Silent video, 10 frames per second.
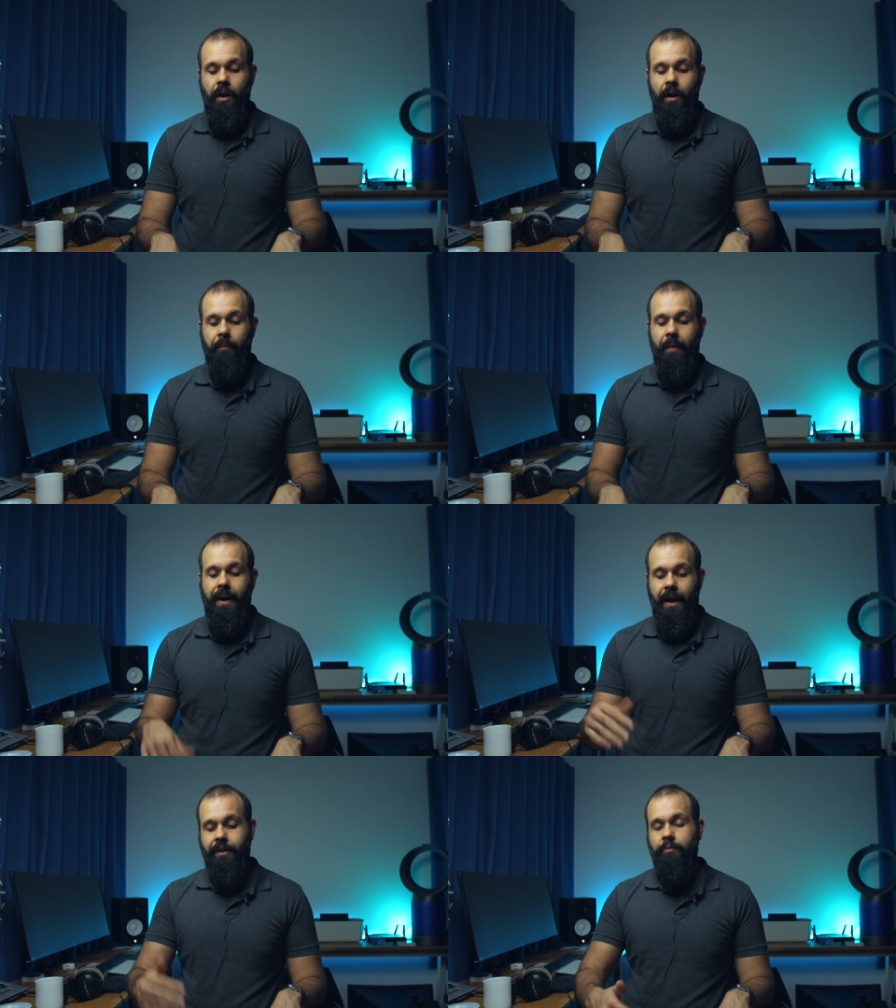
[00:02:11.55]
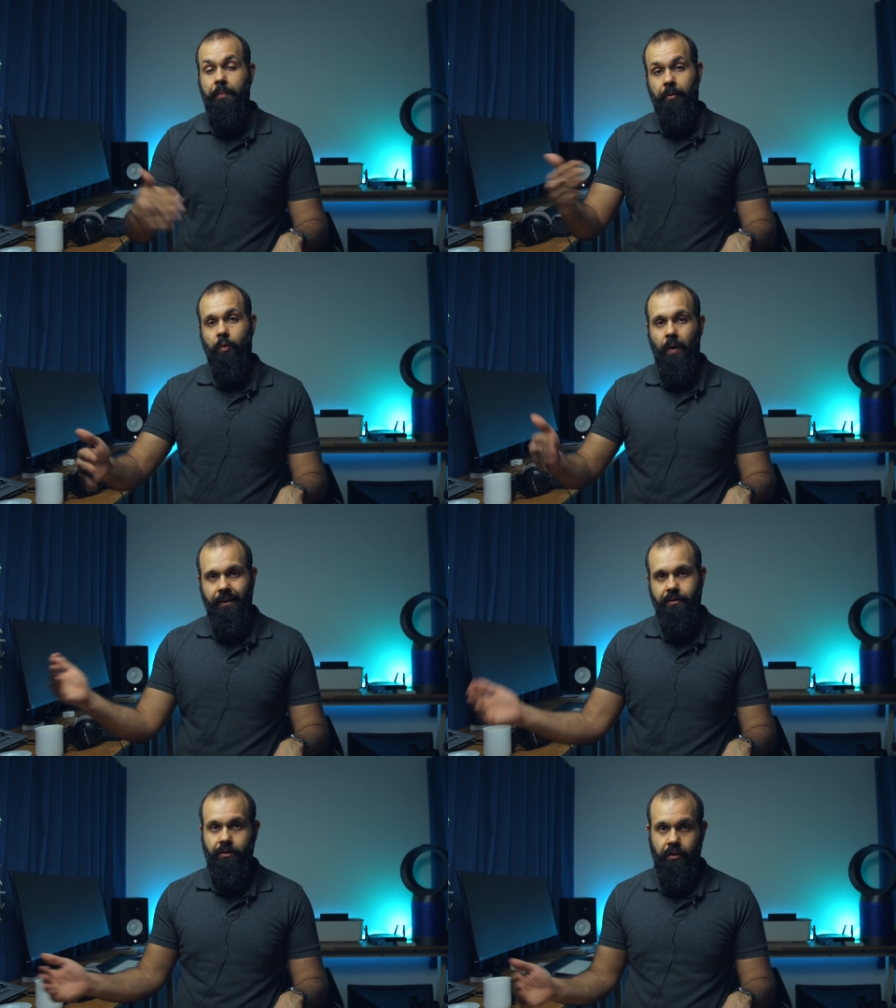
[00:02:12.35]
Um, and as we
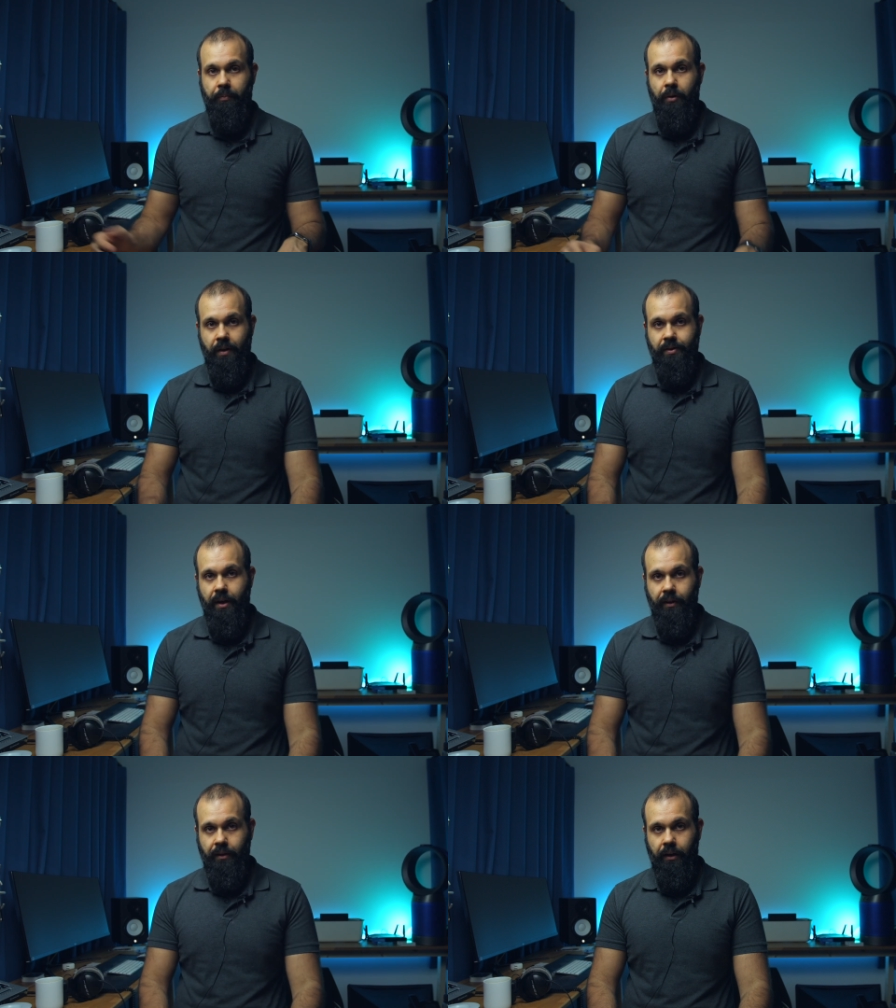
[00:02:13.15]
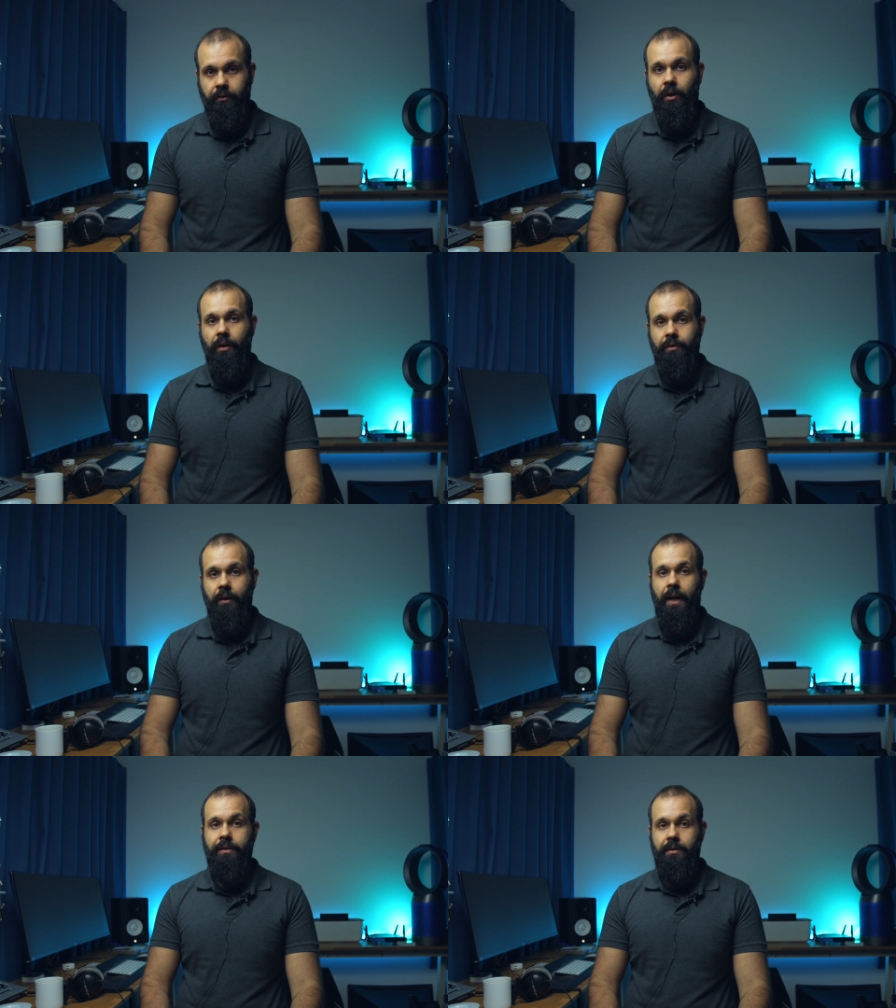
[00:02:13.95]
progress into the project, I'll talk to you
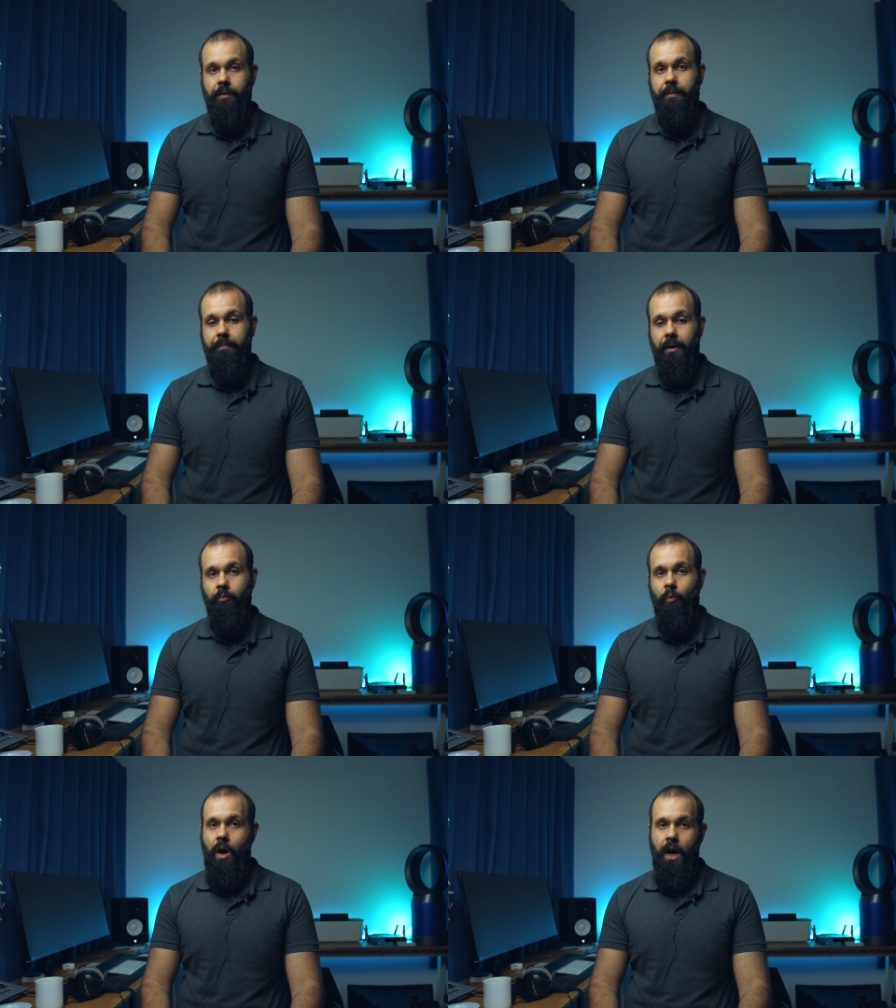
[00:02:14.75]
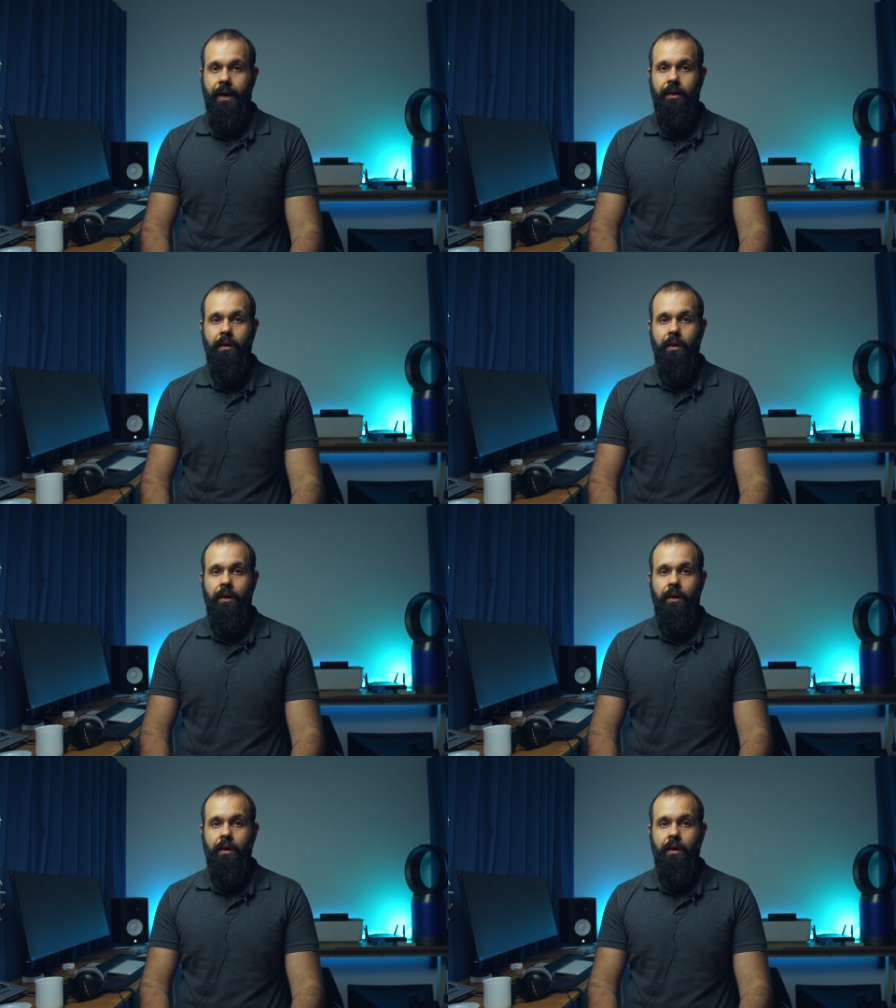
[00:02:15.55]
guys a little bit about why